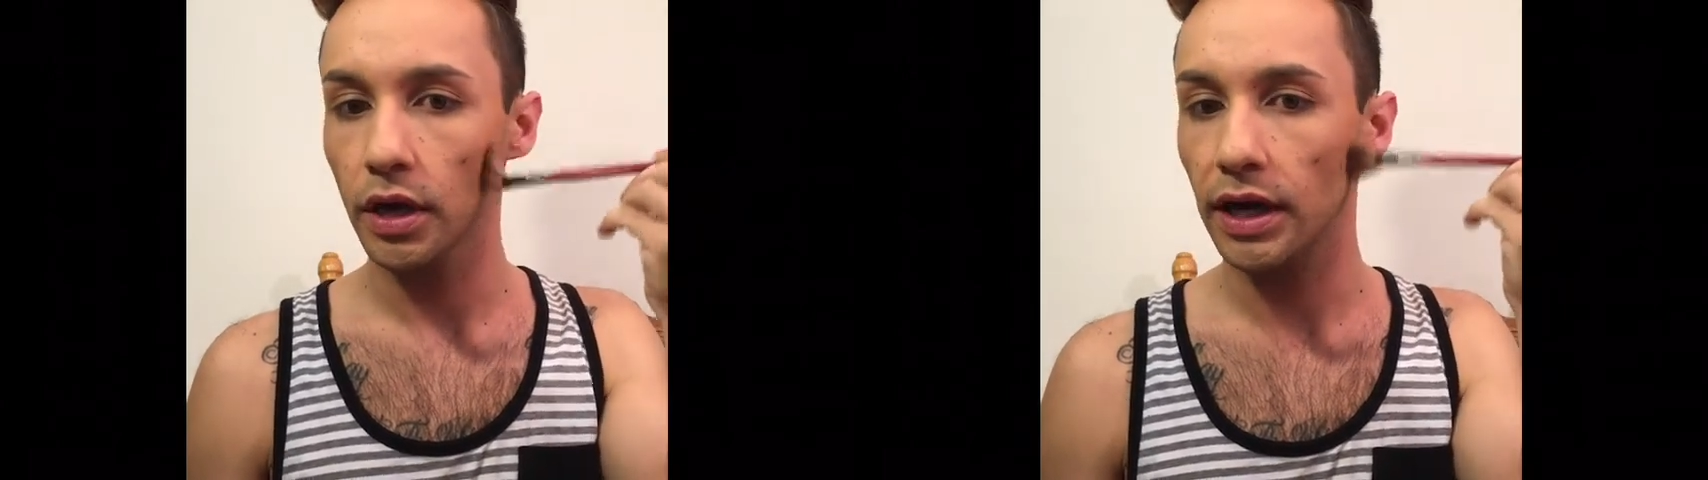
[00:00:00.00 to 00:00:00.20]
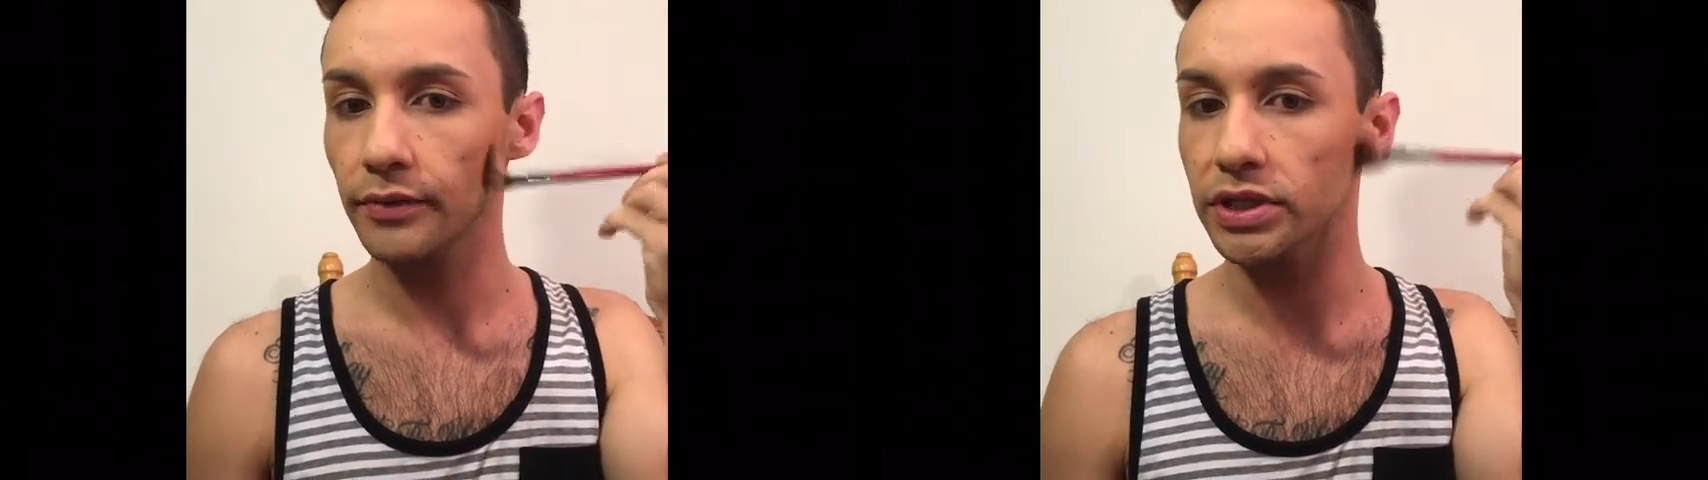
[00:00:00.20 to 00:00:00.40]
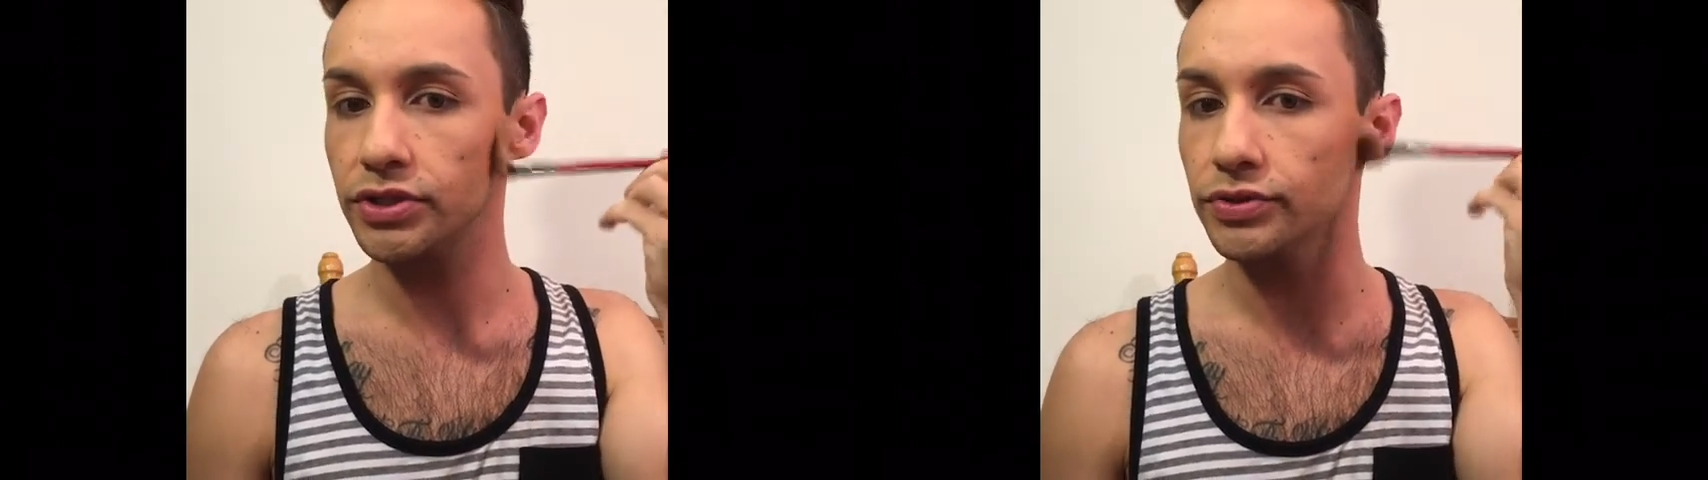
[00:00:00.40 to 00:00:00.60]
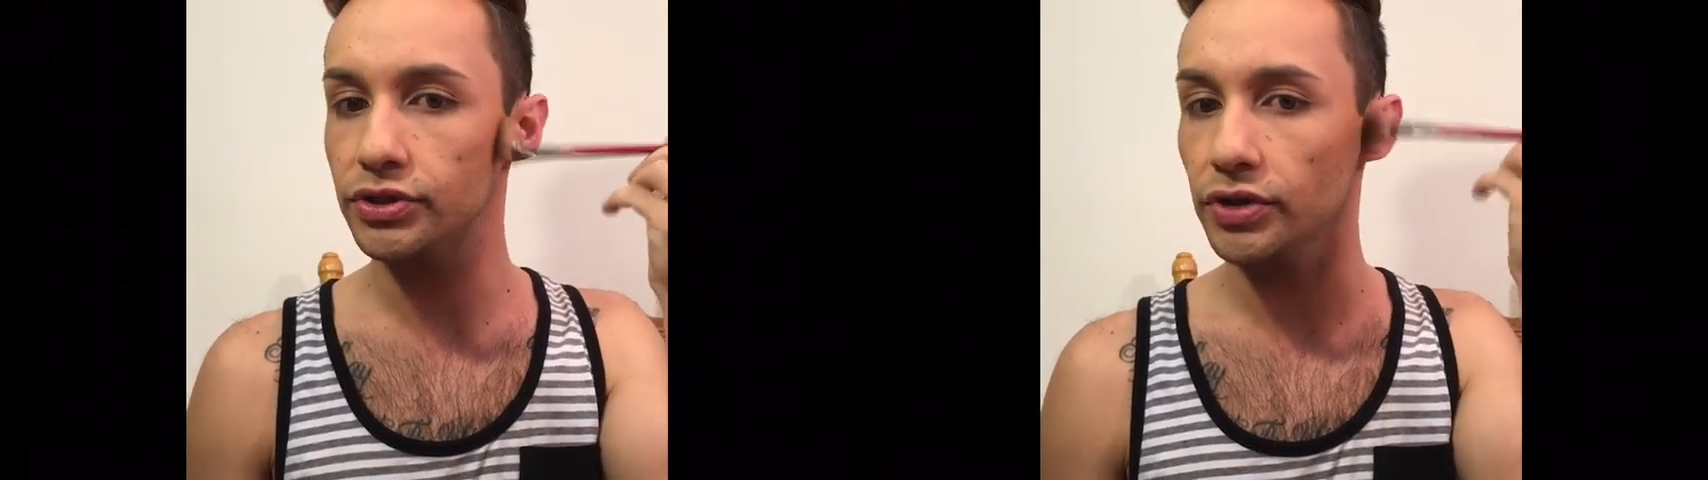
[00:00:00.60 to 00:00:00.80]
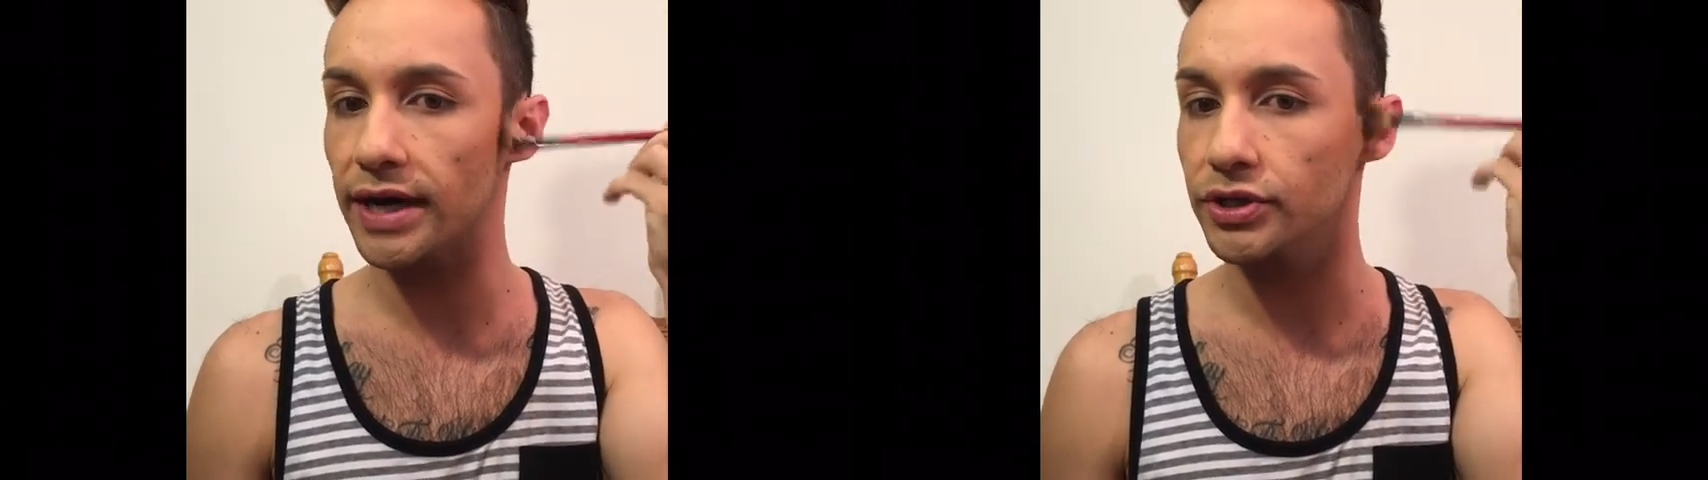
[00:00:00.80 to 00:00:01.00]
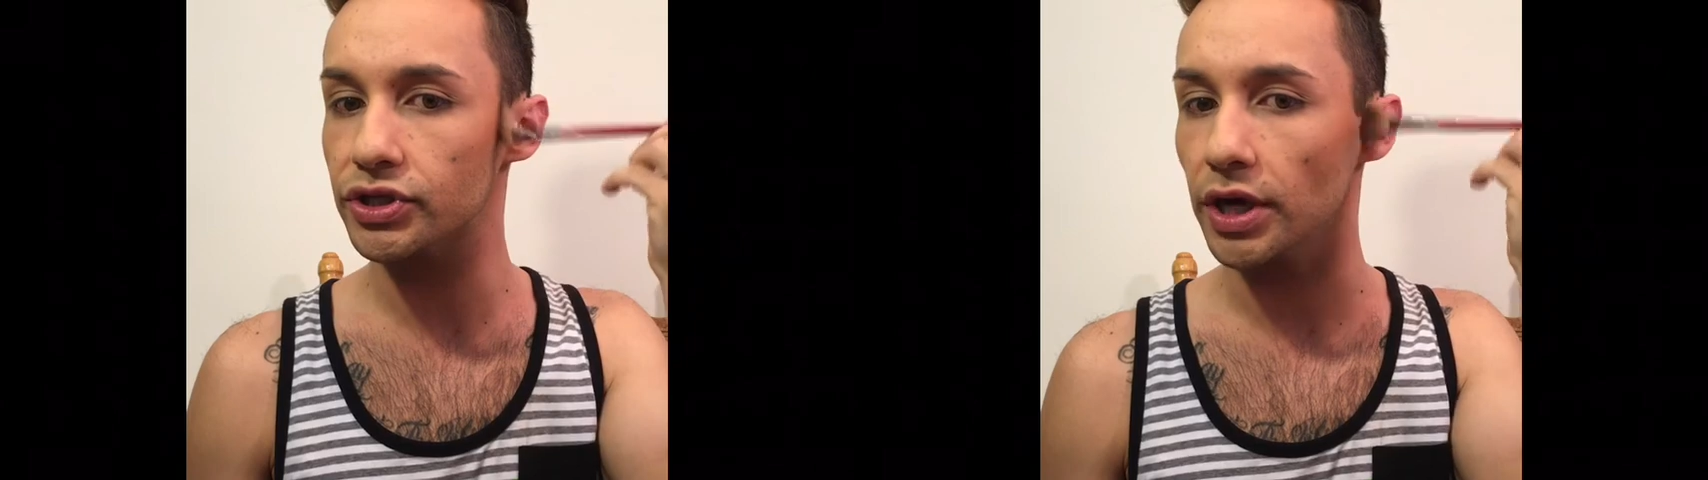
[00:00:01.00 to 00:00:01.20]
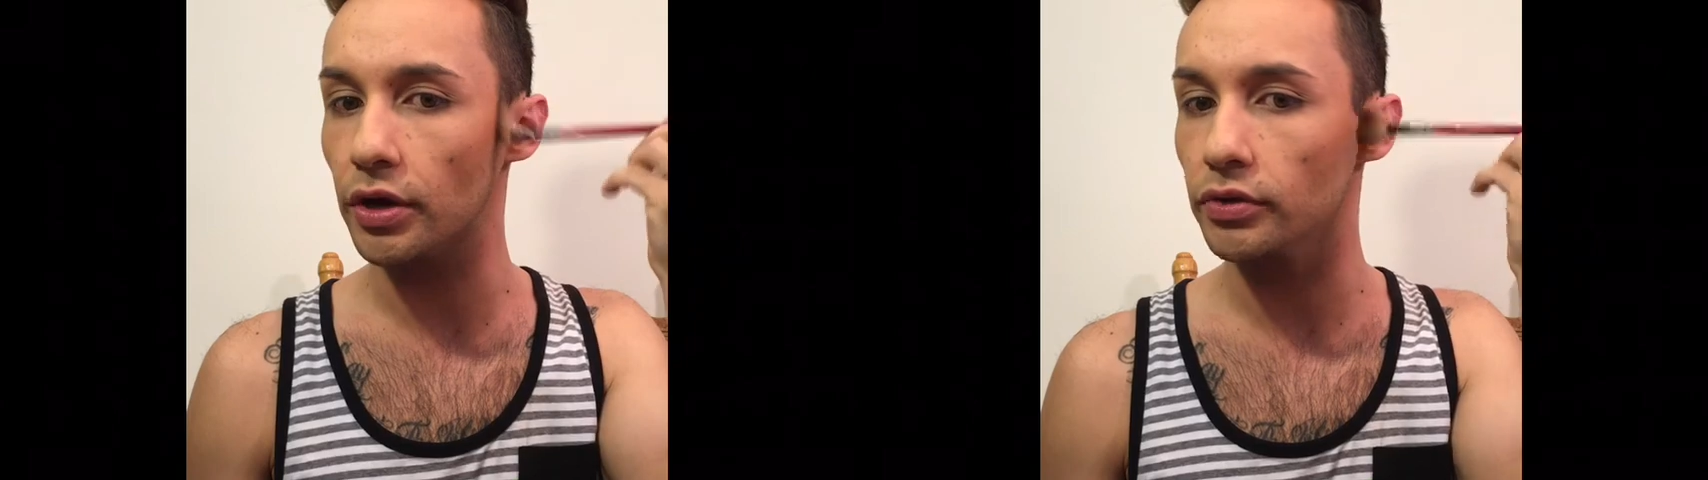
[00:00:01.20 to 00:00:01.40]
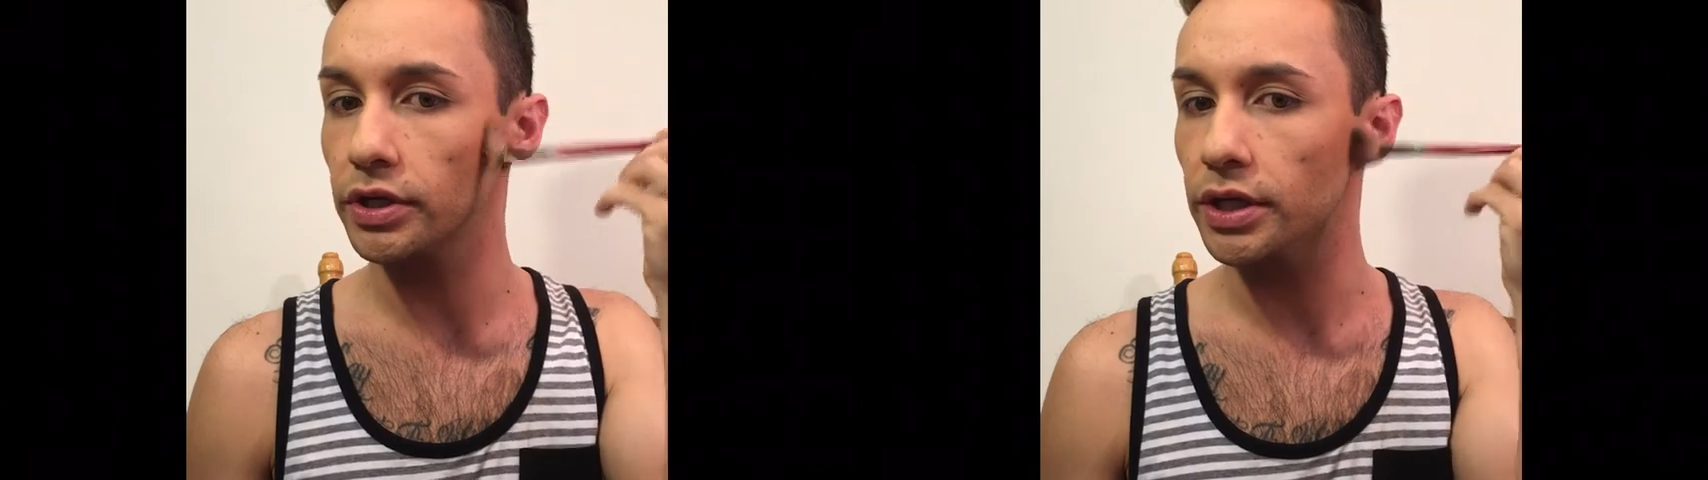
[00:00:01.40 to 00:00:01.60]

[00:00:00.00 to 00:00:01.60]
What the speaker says: I went to a drag show